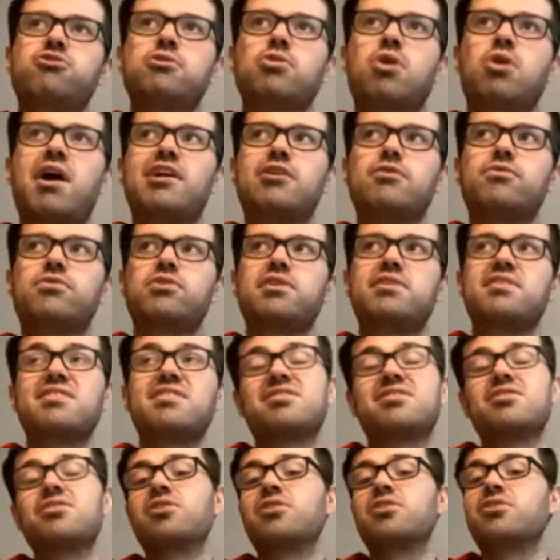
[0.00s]
helpful, is it?
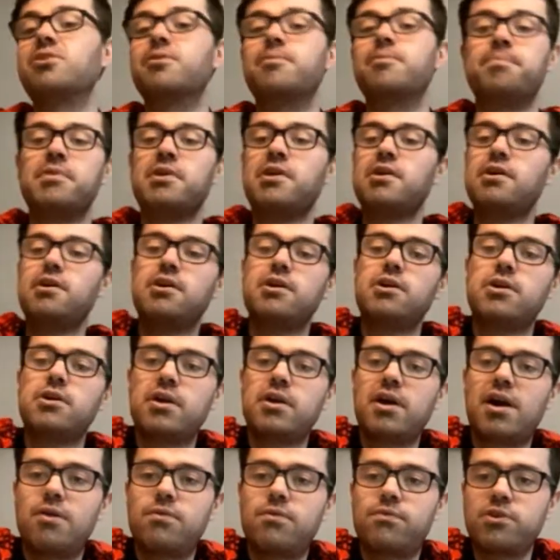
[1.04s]
So look,
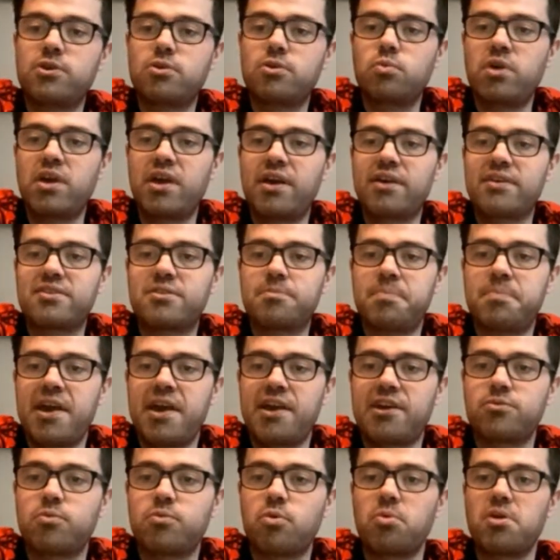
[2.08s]
I think we
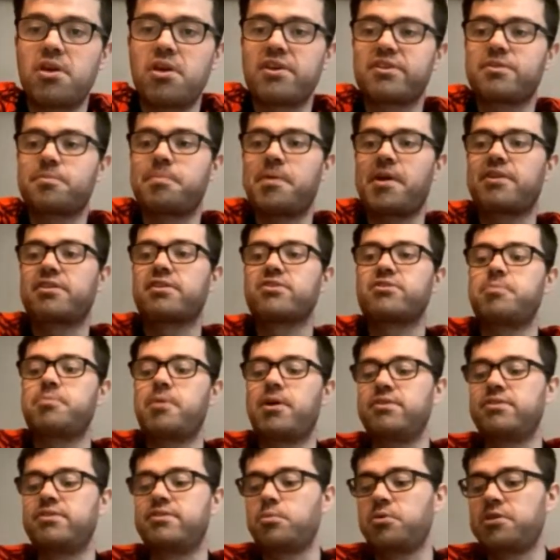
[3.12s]
expect what we expect for
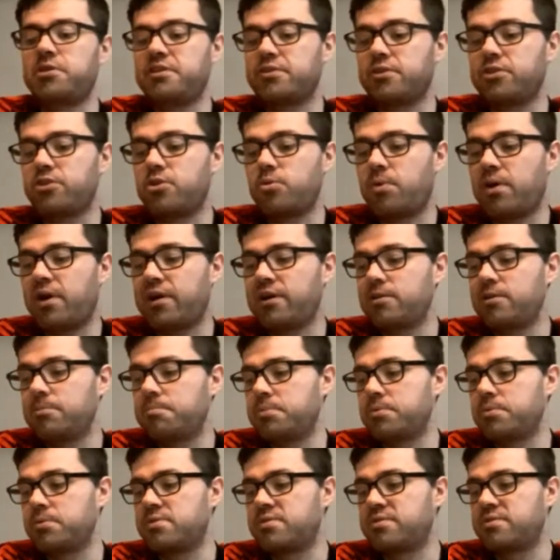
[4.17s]
Spencer when he's on the right,
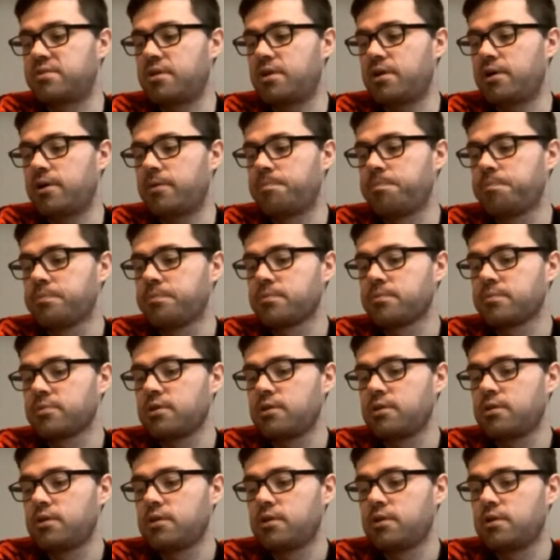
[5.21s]
but
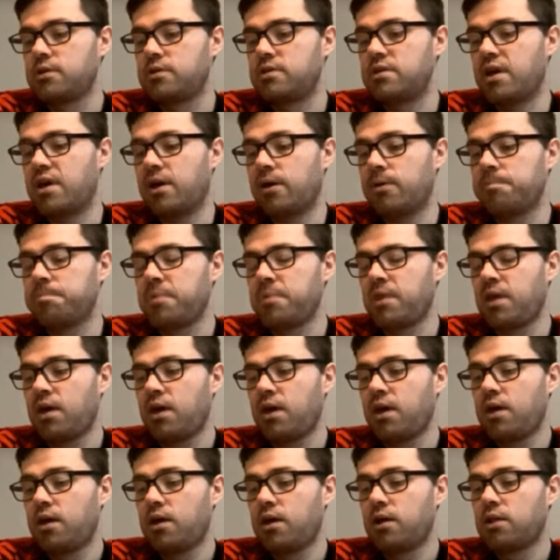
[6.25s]
yeah.
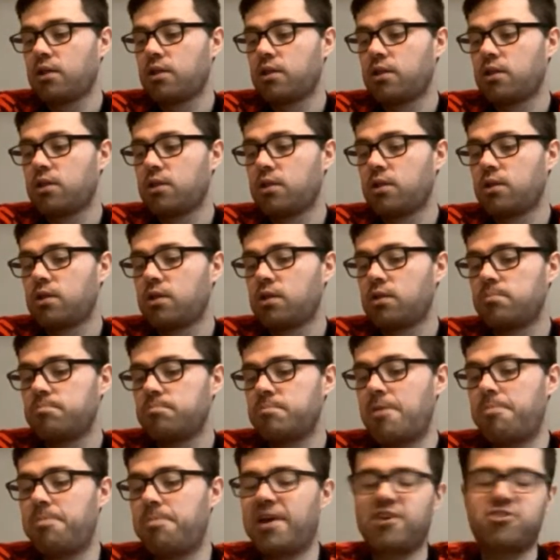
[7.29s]

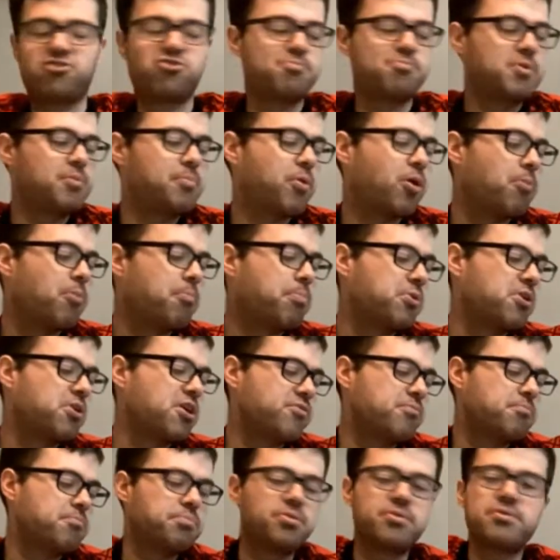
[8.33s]
Maybe I should be more brave
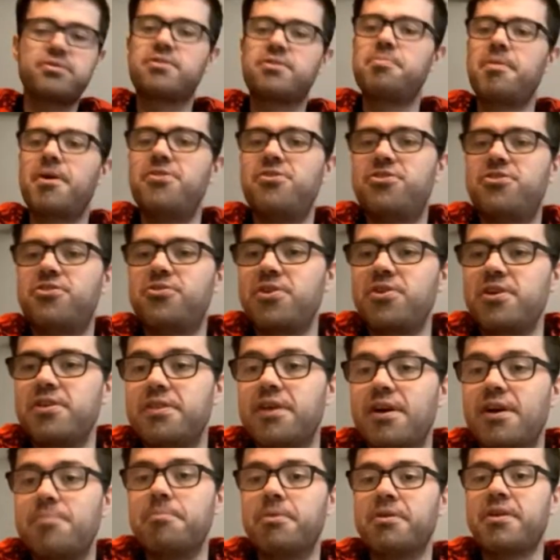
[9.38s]
and put Spencer in
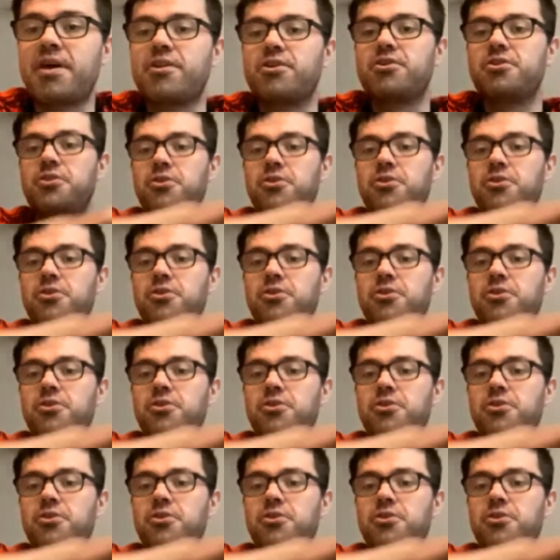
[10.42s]
then, but I don't